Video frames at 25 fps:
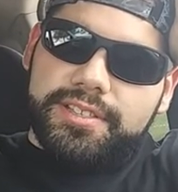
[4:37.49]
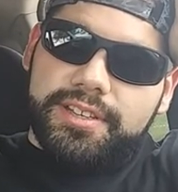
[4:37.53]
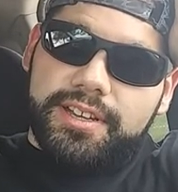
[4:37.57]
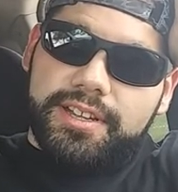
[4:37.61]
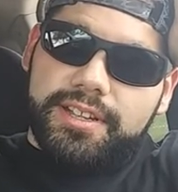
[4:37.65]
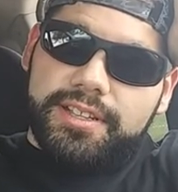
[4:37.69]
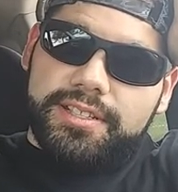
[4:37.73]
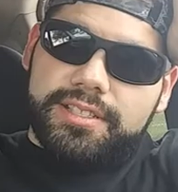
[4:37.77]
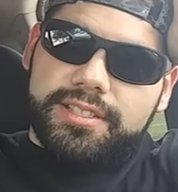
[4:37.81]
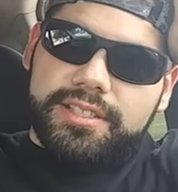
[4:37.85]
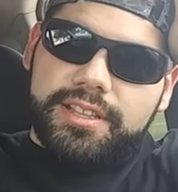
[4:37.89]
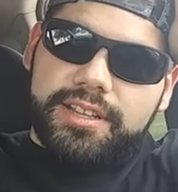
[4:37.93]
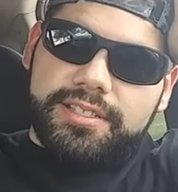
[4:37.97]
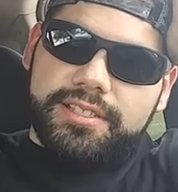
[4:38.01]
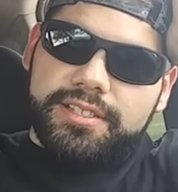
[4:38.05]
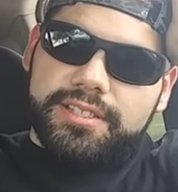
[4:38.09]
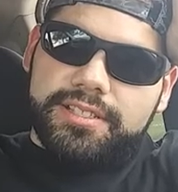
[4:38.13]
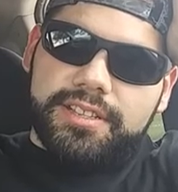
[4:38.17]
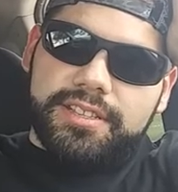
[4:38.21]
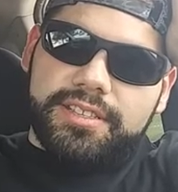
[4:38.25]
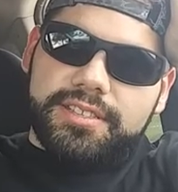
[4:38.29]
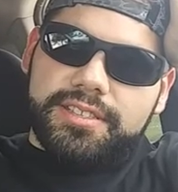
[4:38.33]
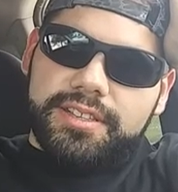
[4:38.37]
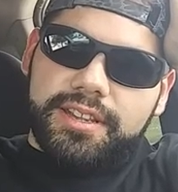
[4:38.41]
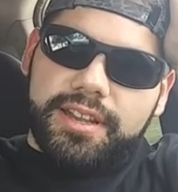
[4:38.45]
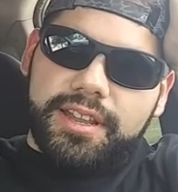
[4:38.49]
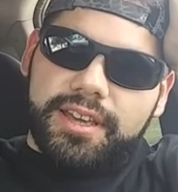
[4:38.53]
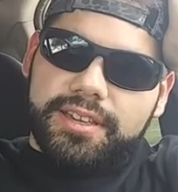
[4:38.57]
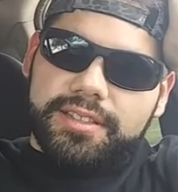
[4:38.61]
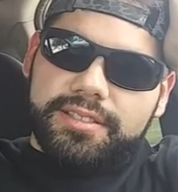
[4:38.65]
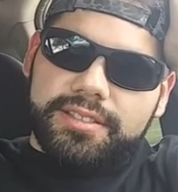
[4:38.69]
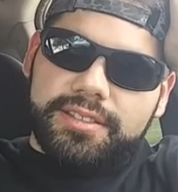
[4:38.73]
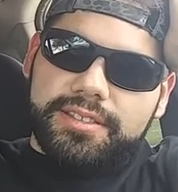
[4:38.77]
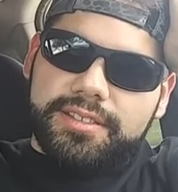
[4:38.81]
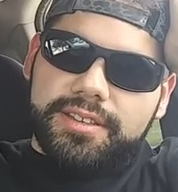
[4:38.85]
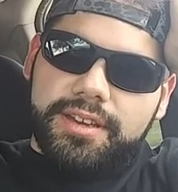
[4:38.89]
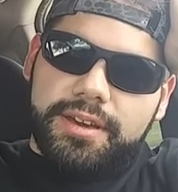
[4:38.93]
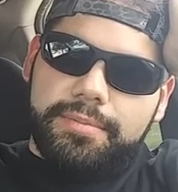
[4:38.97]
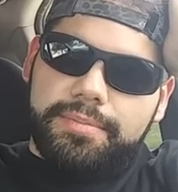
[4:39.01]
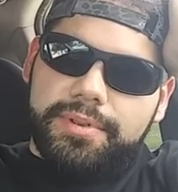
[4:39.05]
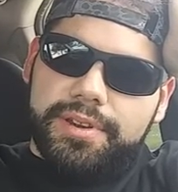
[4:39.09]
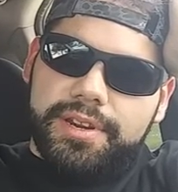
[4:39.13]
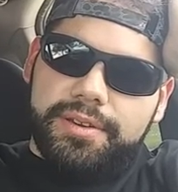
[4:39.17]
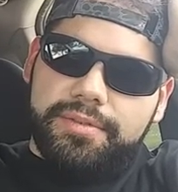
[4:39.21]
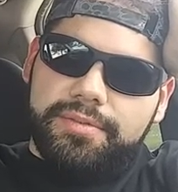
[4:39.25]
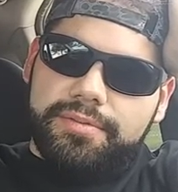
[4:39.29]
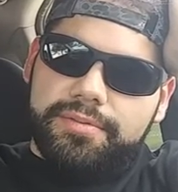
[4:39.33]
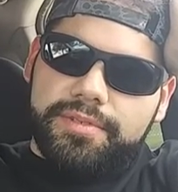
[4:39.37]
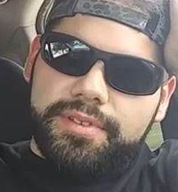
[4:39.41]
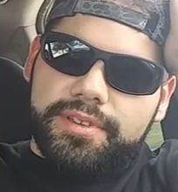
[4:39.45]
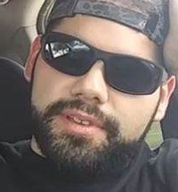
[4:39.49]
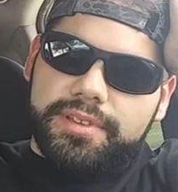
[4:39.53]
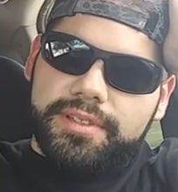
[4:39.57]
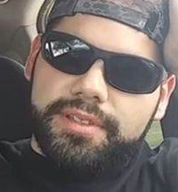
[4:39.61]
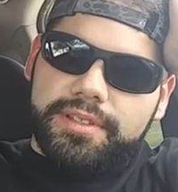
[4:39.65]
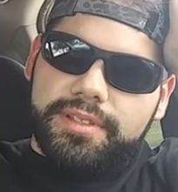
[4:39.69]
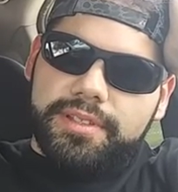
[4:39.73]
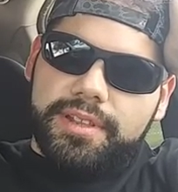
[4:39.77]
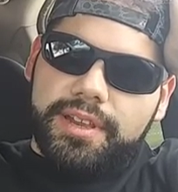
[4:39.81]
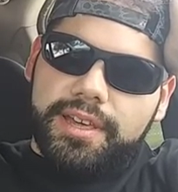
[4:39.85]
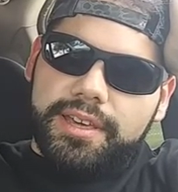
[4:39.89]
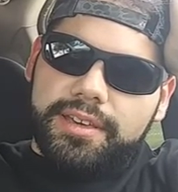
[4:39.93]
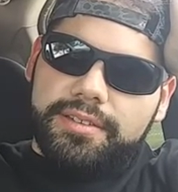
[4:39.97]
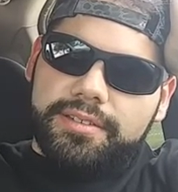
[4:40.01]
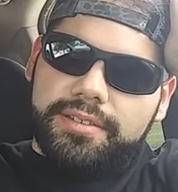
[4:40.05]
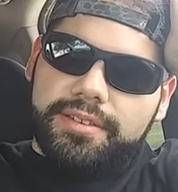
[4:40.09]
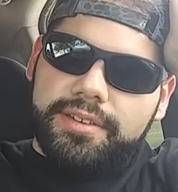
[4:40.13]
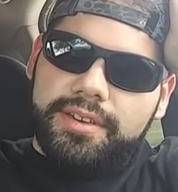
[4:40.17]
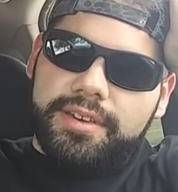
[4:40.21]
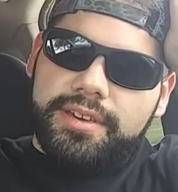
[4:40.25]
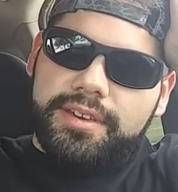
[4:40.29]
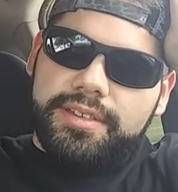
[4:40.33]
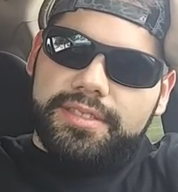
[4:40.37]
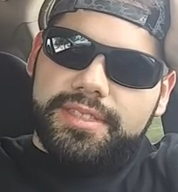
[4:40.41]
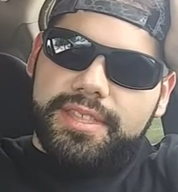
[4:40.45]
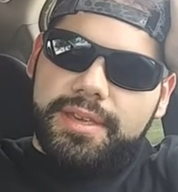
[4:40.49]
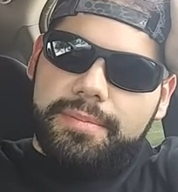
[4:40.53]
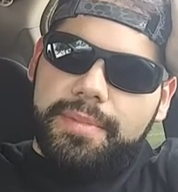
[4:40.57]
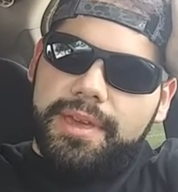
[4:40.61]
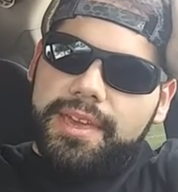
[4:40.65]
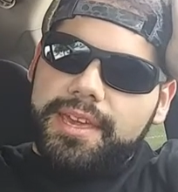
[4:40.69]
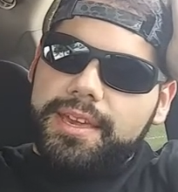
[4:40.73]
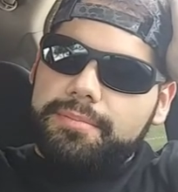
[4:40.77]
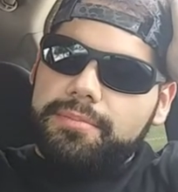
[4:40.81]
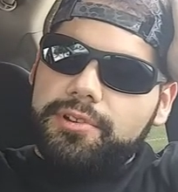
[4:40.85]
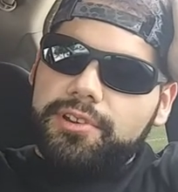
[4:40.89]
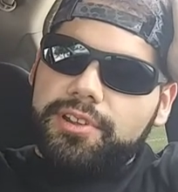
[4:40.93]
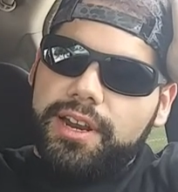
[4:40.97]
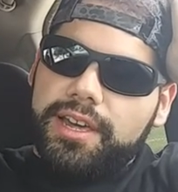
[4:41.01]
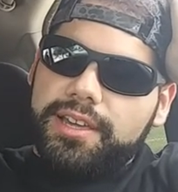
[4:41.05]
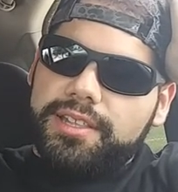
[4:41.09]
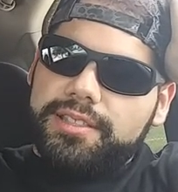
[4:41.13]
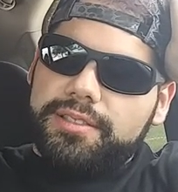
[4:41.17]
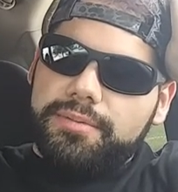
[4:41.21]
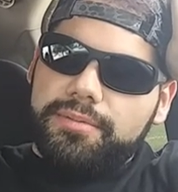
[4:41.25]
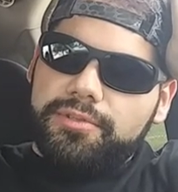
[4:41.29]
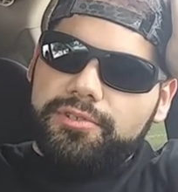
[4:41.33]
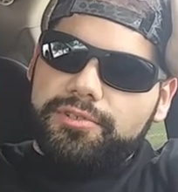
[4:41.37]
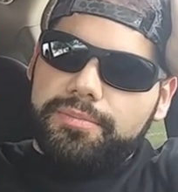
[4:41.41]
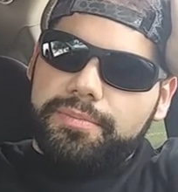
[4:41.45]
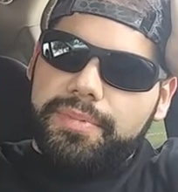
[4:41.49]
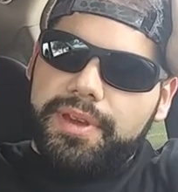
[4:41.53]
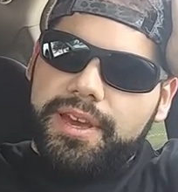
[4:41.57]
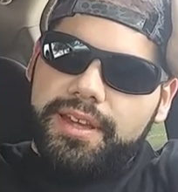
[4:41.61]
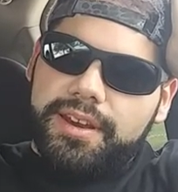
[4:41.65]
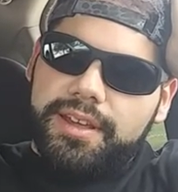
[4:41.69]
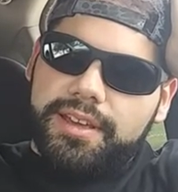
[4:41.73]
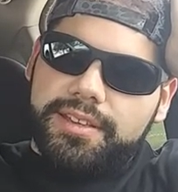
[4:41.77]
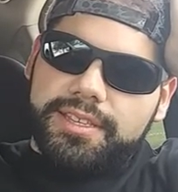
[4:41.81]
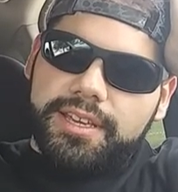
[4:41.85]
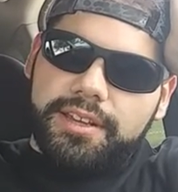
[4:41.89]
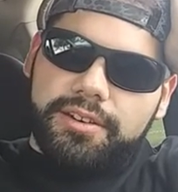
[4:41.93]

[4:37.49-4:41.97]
Uh, I think this is like this company, like they make him look like the most badass.